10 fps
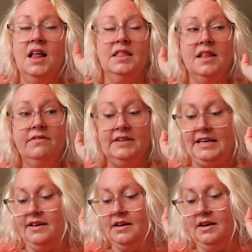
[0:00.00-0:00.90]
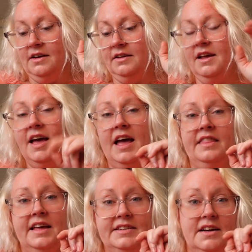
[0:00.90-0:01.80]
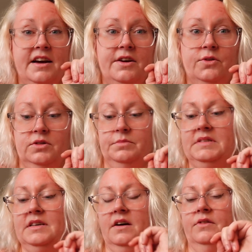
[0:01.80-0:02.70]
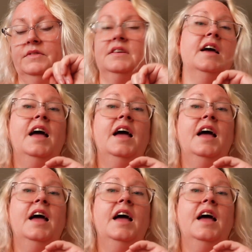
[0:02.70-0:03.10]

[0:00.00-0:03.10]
lovely yarn, and they dye it all themselves.